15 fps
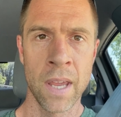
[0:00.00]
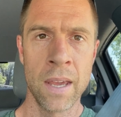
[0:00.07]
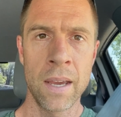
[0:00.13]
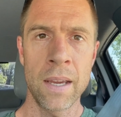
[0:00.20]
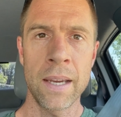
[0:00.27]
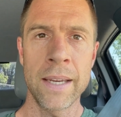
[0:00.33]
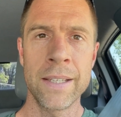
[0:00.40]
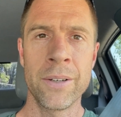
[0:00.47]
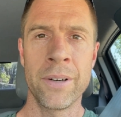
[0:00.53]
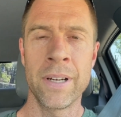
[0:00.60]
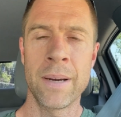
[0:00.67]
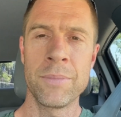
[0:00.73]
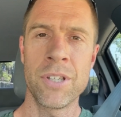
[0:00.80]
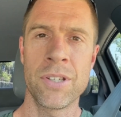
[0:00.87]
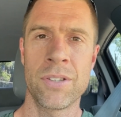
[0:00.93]
Hey, how you
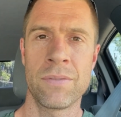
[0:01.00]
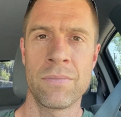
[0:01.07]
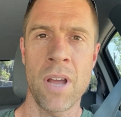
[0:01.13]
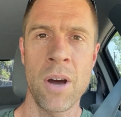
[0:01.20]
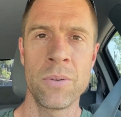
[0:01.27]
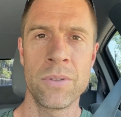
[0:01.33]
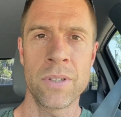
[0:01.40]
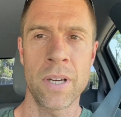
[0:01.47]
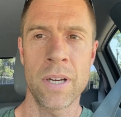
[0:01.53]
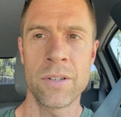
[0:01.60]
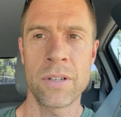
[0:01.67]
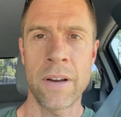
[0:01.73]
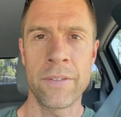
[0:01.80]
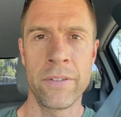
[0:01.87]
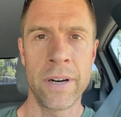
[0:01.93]
doing? I'm just out
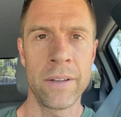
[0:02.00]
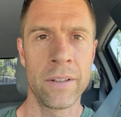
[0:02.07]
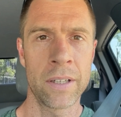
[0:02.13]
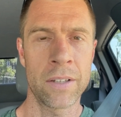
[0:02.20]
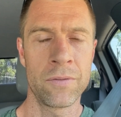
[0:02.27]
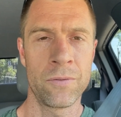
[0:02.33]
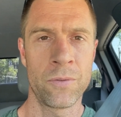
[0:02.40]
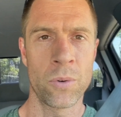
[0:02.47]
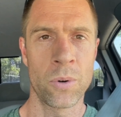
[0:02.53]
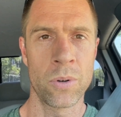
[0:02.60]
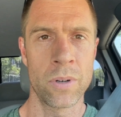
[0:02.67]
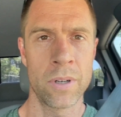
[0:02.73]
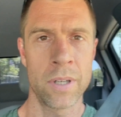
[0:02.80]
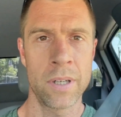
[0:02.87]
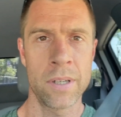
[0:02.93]
driving around looking
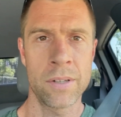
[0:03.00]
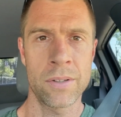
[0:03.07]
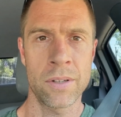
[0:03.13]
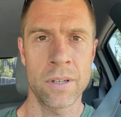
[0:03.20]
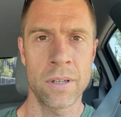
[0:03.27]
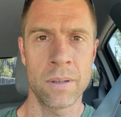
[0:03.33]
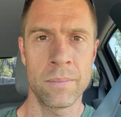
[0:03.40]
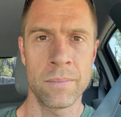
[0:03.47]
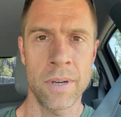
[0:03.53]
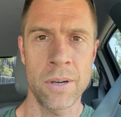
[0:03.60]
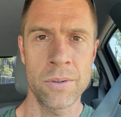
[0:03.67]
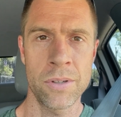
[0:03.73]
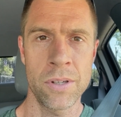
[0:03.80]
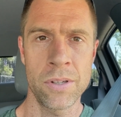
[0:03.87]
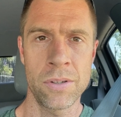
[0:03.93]
for some
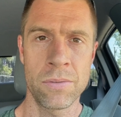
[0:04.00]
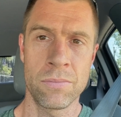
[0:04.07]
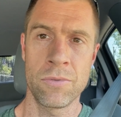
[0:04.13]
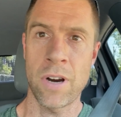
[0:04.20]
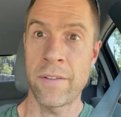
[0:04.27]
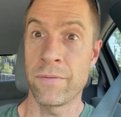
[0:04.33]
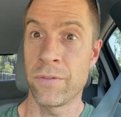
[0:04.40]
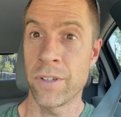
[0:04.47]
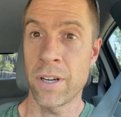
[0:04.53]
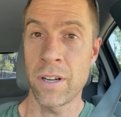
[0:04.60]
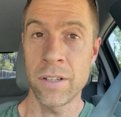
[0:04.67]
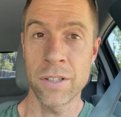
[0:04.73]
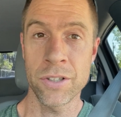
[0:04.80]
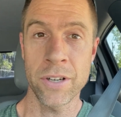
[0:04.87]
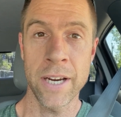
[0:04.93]
houses, driving for
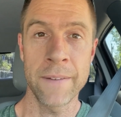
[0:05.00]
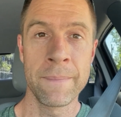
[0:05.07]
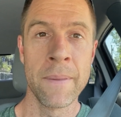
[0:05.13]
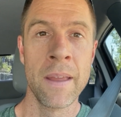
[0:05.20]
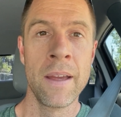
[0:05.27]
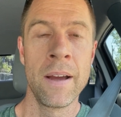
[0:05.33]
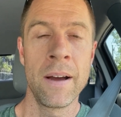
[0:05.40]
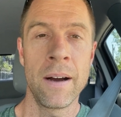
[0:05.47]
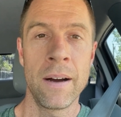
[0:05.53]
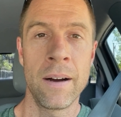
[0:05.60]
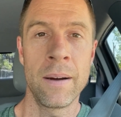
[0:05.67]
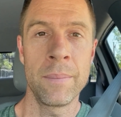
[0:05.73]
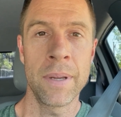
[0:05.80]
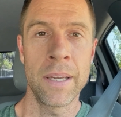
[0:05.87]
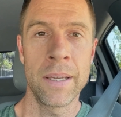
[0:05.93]
dollars, right?
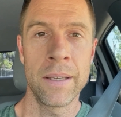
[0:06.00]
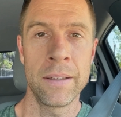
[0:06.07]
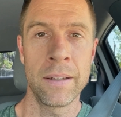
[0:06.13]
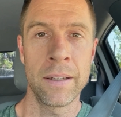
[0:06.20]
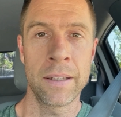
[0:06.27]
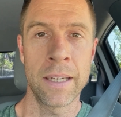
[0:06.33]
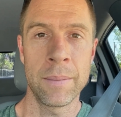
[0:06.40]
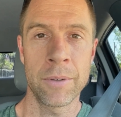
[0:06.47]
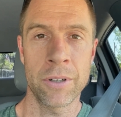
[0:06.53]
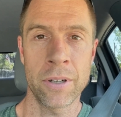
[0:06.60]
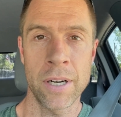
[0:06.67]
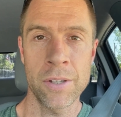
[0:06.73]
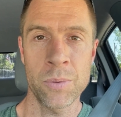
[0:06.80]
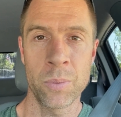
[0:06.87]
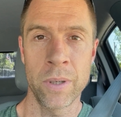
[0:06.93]
And I came
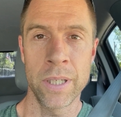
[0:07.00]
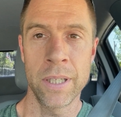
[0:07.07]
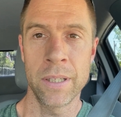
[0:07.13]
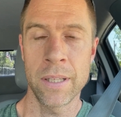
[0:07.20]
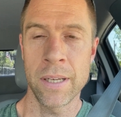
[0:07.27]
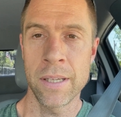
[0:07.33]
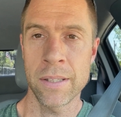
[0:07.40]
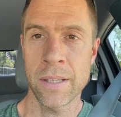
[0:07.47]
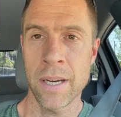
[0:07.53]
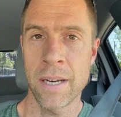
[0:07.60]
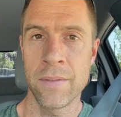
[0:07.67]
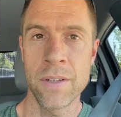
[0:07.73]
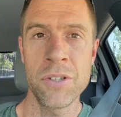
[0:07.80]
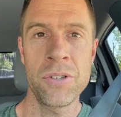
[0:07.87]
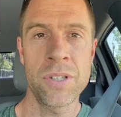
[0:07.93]
across one here that is
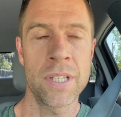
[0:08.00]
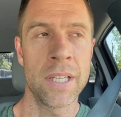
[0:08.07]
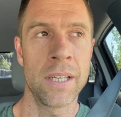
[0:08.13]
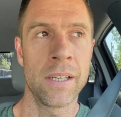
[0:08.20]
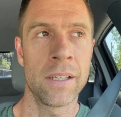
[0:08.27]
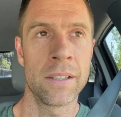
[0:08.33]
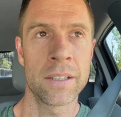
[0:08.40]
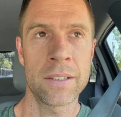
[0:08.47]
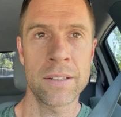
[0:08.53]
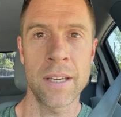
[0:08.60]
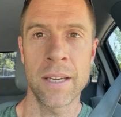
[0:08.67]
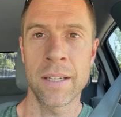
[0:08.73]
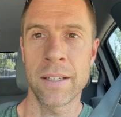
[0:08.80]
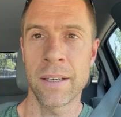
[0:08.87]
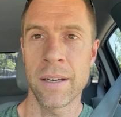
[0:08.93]
kind of interesting, and it looks
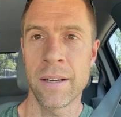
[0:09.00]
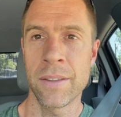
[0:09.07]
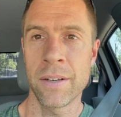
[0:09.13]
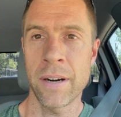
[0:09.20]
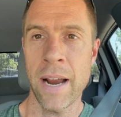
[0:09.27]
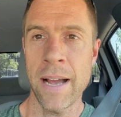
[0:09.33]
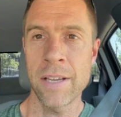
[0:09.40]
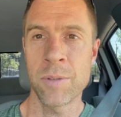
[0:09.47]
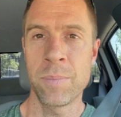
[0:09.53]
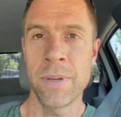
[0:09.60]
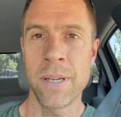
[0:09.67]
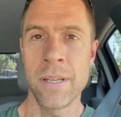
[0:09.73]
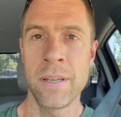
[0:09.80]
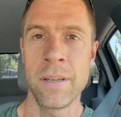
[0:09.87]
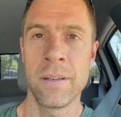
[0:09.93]
like there has
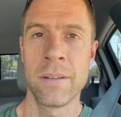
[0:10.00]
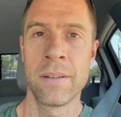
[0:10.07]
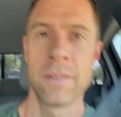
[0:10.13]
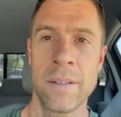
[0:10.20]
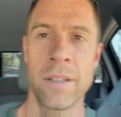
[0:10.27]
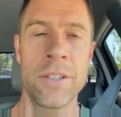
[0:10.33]
been, here, I'll